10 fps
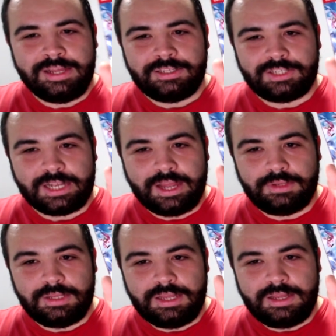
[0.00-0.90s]
check
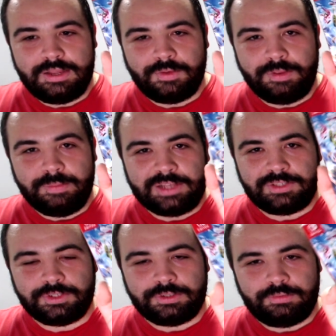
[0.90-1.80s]
out the
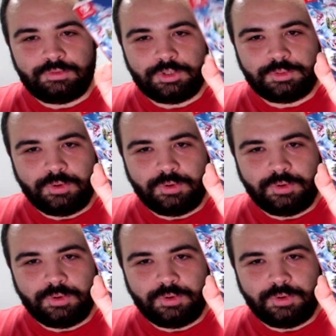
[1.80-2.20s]
remastered Switch